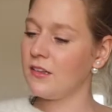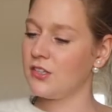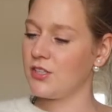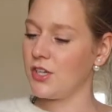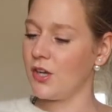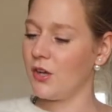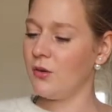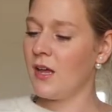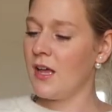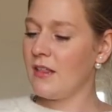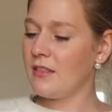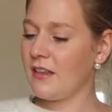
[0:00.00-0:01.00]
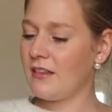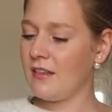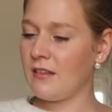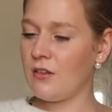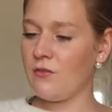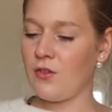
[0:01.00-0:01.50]
do. This
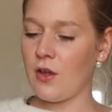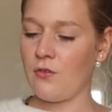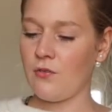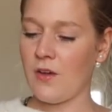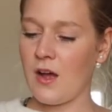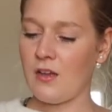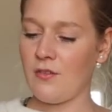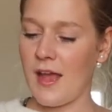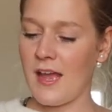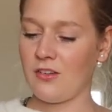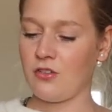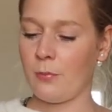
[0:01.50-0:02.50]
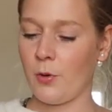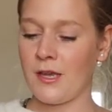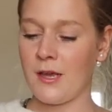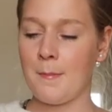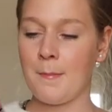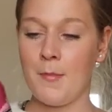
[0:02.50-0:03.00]
is V O five Extra
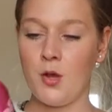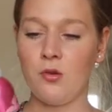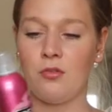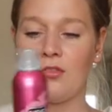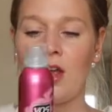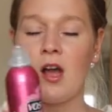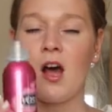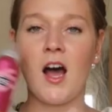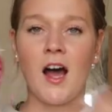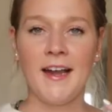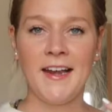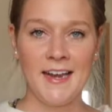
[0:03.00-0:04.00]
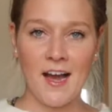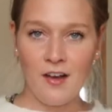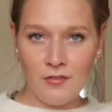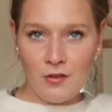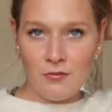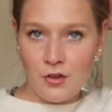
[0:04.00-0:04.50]
Body Mousse. I
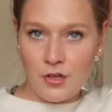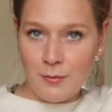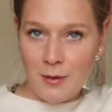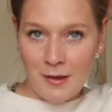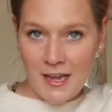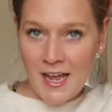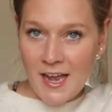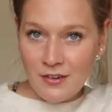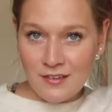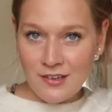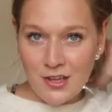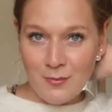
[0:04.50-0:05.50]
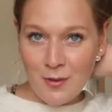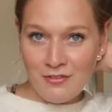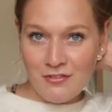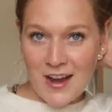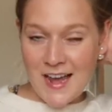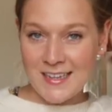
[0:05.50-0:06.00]
love volume in my hair. It's looking a bit
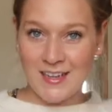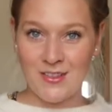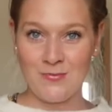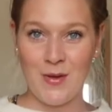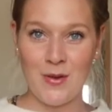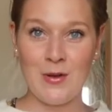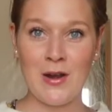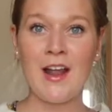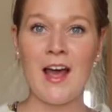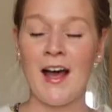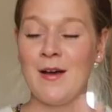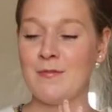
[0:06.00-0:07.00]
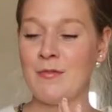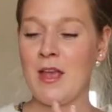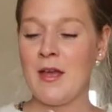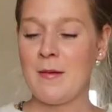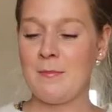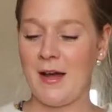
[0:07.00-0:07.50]
flat at the moment, um,
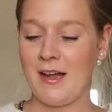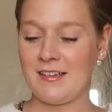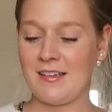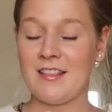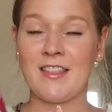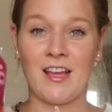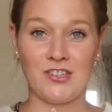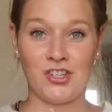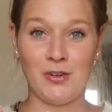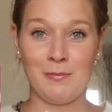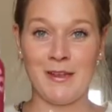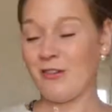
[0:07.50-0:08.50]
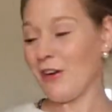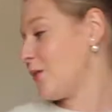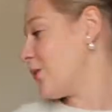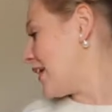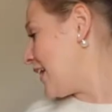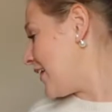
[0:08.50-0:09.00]
but that should be a
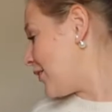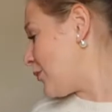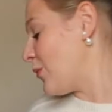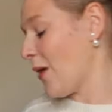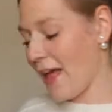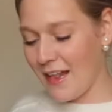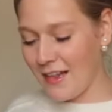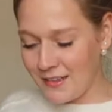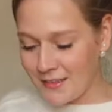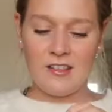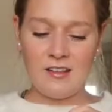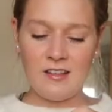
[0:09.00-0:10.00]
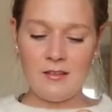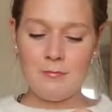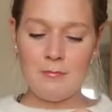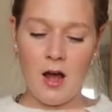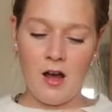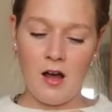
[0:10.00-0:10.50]
great one as well. This is
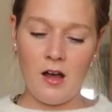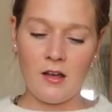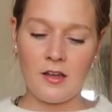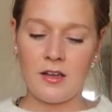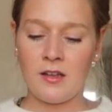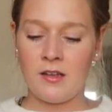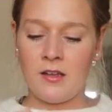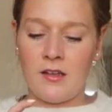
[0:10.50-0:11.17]
Mark,